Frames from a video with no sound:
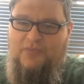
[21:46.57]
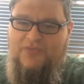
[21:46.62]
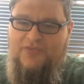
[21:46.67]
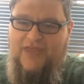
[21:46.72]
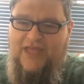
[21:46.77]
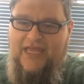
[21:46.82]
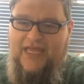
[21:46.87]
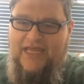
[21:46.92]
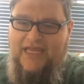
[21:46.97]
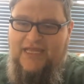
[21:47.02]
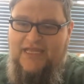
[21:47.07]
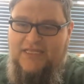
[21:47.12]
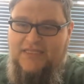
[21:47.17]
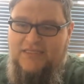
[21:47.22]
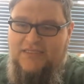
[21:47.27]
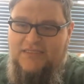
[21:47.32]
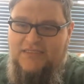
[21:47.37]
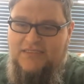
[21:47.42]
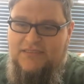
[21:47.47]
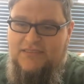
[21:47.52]

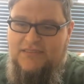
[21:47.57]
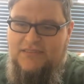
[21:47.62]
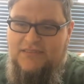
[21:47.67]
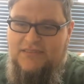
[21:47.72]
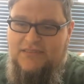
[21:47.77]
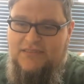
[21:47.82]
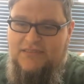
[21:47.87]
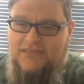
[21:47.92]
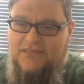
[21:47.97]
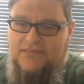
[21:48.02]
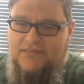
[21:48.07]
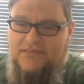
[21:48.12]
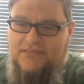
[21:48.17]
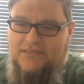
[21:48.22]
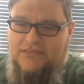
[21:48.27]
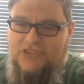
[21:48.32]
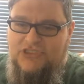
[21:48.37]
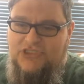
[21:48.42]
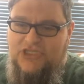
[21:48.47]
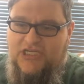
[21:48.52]

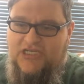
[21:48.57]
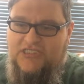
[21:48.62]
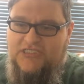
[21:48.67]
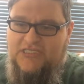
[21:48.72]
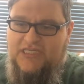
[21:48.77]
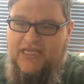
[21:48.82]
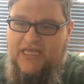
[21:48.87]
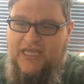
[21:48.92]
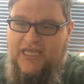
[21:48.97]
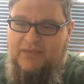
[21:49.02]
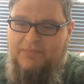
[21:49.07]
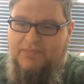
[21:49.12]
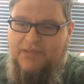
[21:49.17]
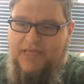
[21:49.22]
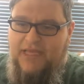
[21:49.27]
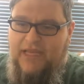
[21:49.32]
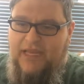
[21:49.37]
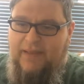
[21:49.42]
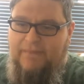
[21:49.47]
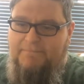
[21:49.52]
things just keep
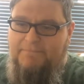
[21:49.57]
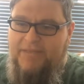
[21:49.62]
getting